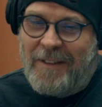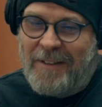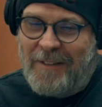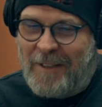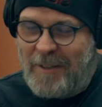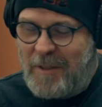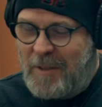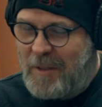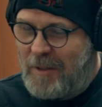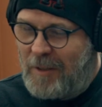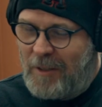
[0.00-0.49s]

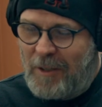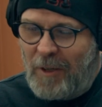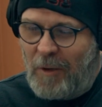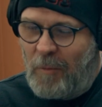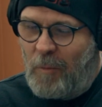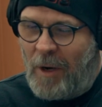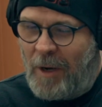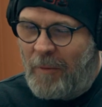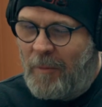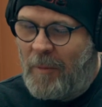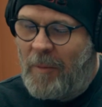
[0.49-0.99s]
this little
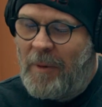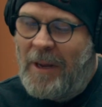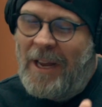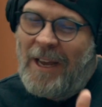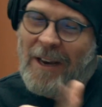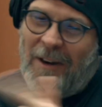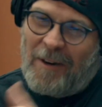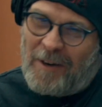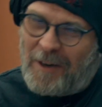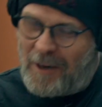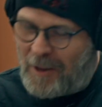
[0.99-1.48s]
one when we
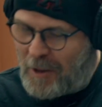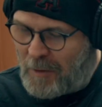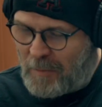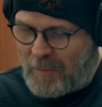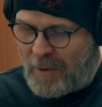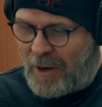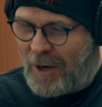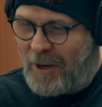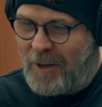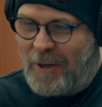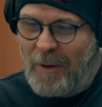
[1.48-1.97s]
had another
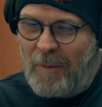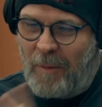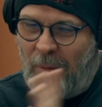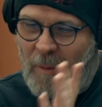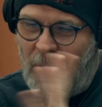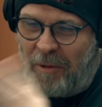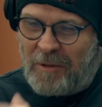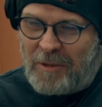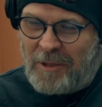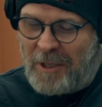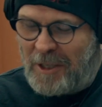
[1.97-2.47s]
partner. We
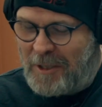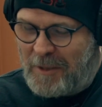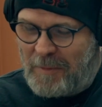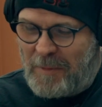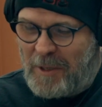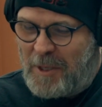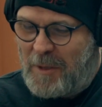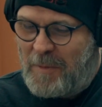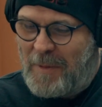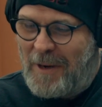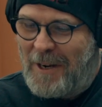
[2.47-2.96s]
won't talk too
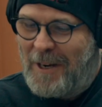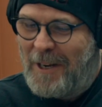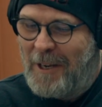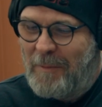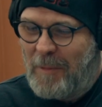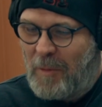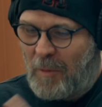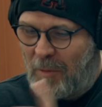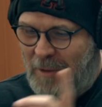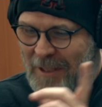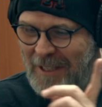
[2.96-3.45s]
much about him,
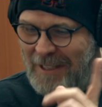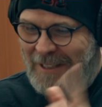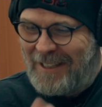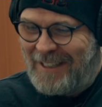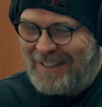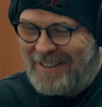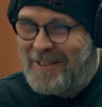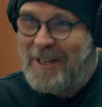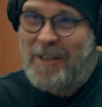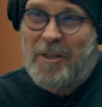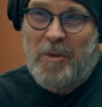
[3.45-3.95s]
but we did
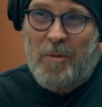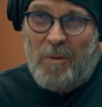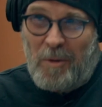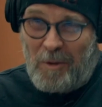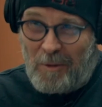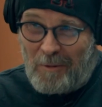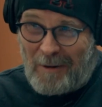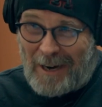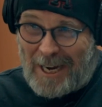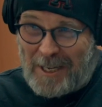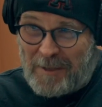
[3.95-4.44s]
that sexual
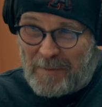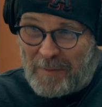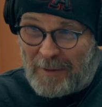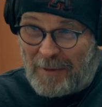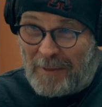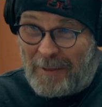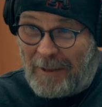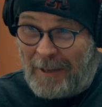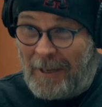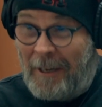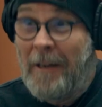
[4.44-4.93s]

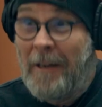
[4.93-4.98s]
harassment thing.